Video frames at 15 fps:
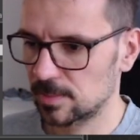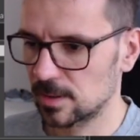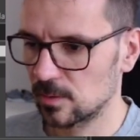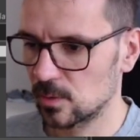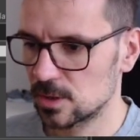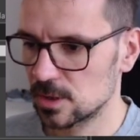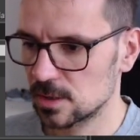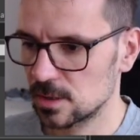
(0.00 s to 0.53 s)

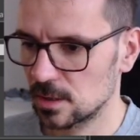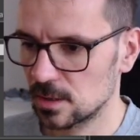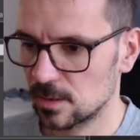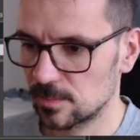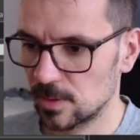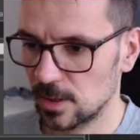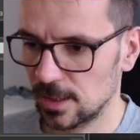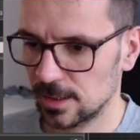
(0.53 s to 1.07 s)
which is
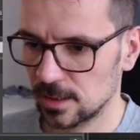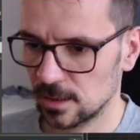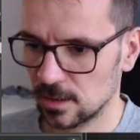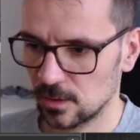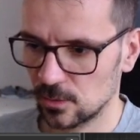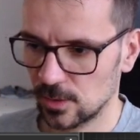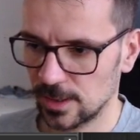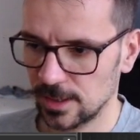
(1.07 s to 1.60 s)
interpolated
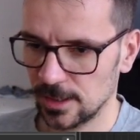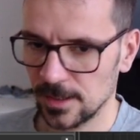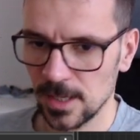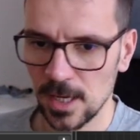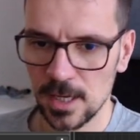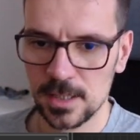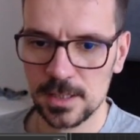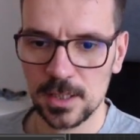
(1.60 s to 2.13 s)
already.
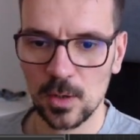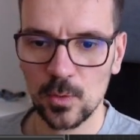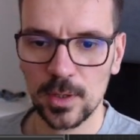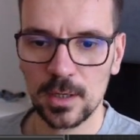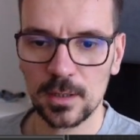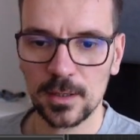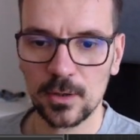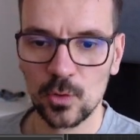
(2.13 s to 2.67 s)
So we're
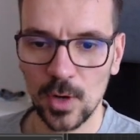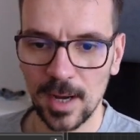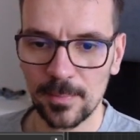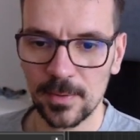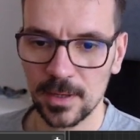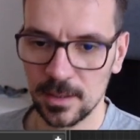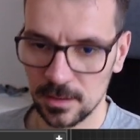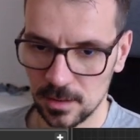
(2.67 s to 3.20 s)
gonna grab
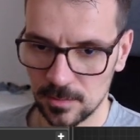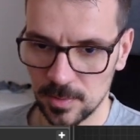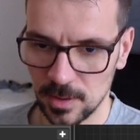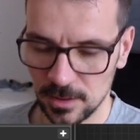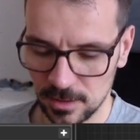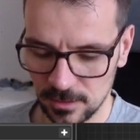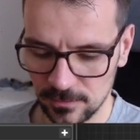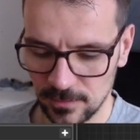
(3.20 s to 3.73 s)

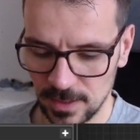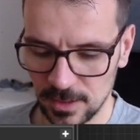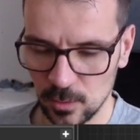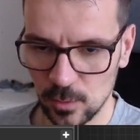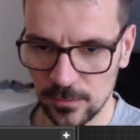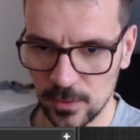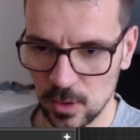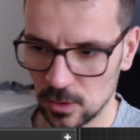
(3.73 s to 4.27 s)
interpolated value
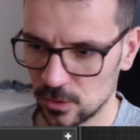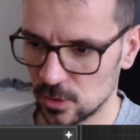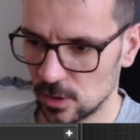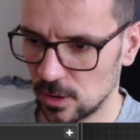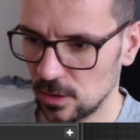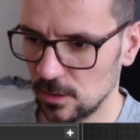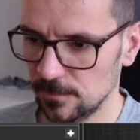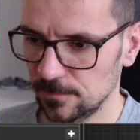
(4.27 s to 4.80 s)
with
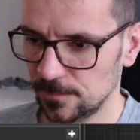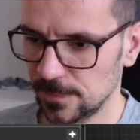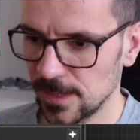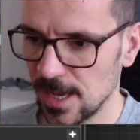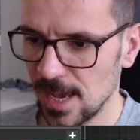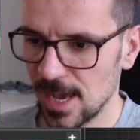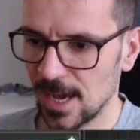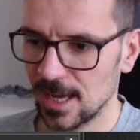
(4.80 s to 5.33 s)
Ctrl,
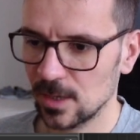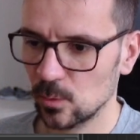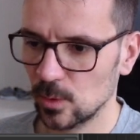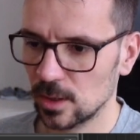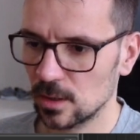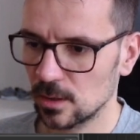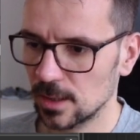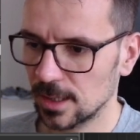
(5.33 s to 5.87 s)
and we're
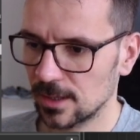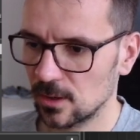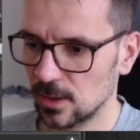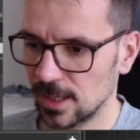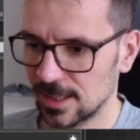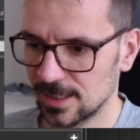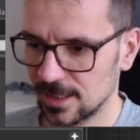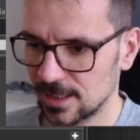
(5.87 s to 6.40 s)
gonna
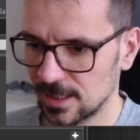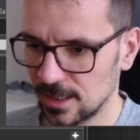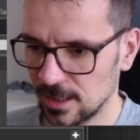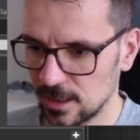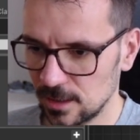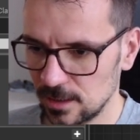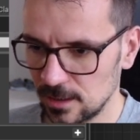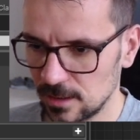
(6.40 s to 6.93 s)
connect it
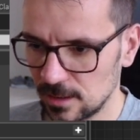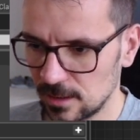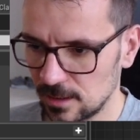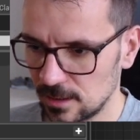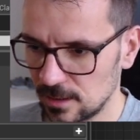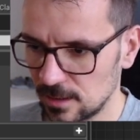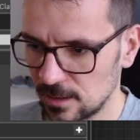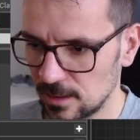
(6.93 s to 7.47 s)
here.
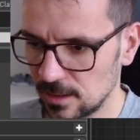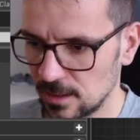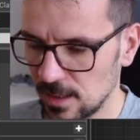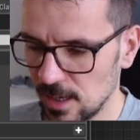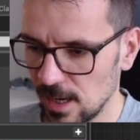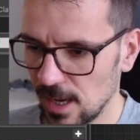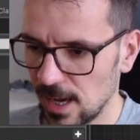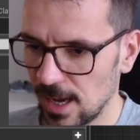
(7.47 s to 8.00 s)

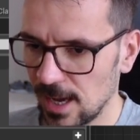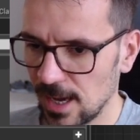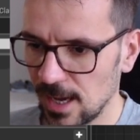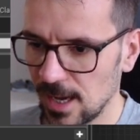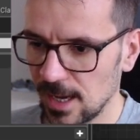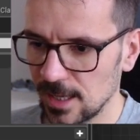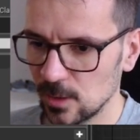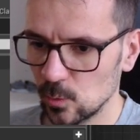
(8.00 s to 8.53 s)

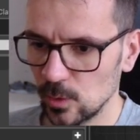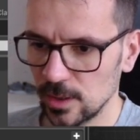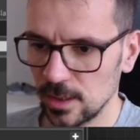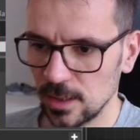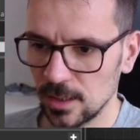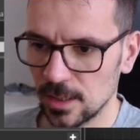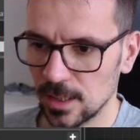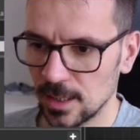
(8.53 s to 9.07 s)
And we
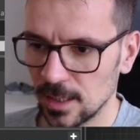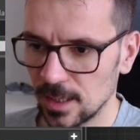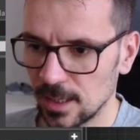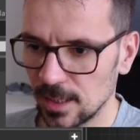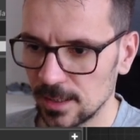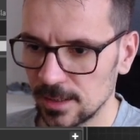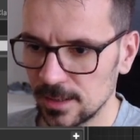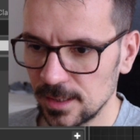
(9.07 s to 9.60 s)
need
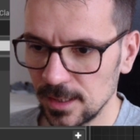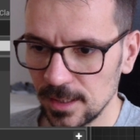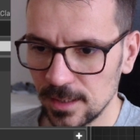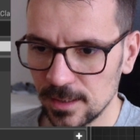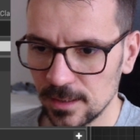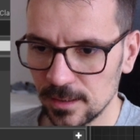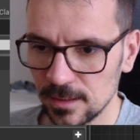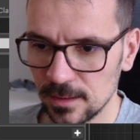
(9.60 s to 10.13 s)
a
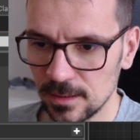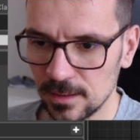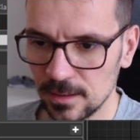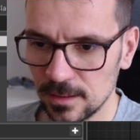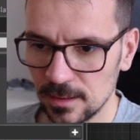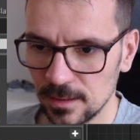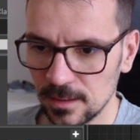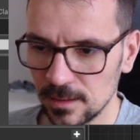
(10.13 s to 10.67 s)
tick,
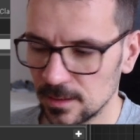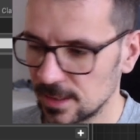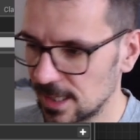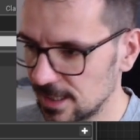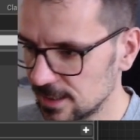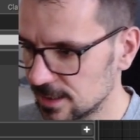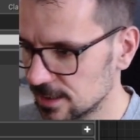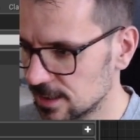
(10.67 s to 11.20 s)

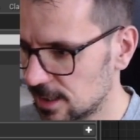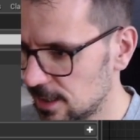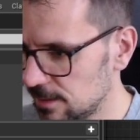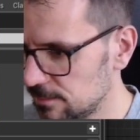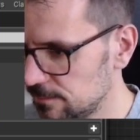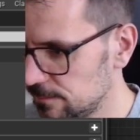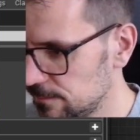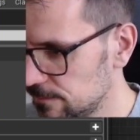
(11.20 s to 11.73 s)
delta
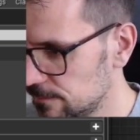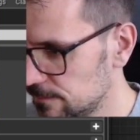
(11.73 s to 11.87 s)
time